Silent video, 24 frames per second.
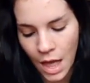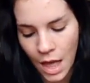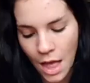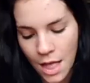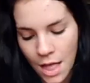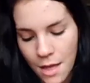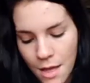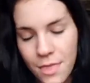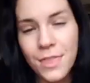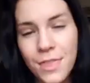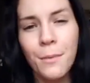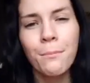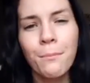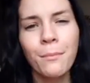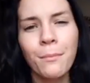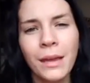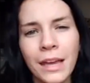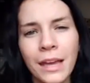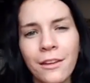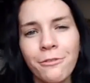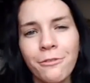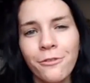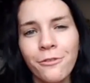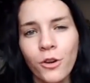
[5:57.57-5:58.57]
the me
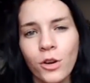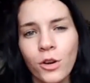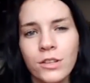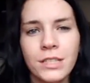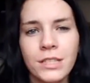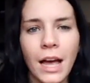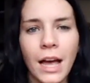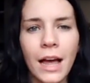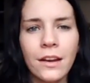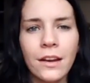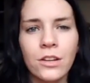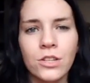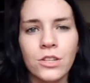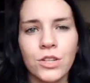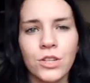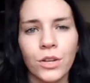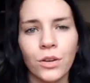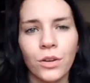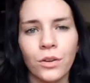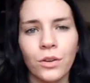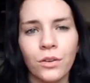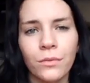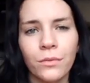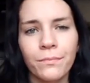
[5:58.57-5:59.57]
first
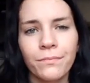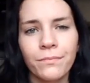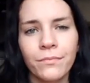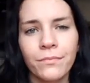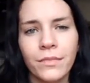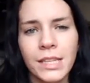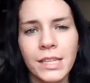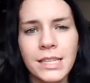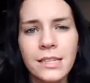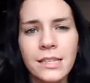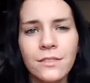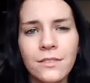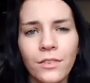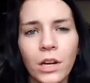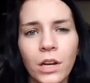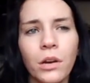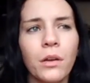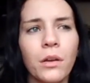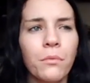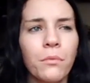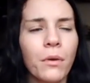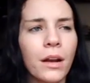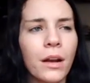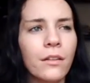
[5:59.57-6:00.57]
attitude. This is very
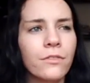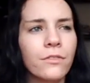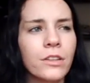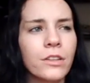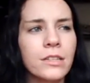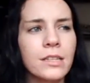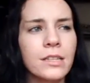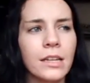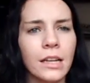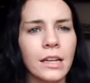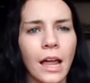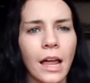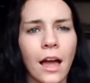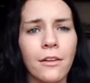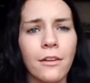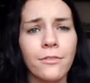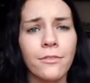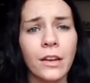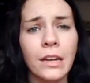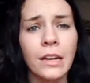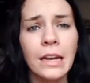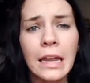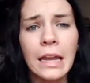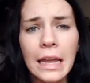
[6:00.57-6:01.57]
relevant in life,
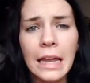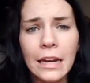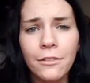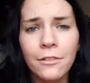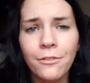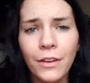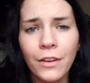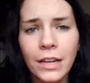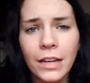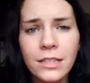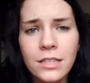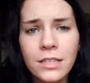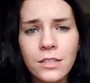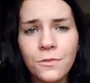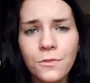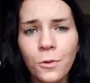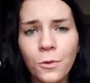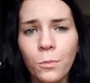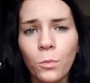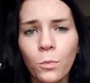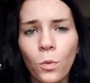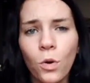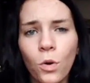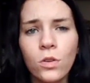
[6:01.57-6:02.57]
and it affects us from
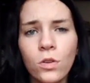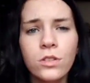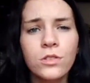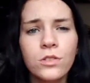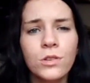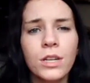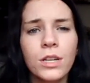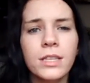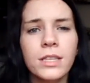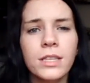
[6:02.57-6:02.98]
Wall Street to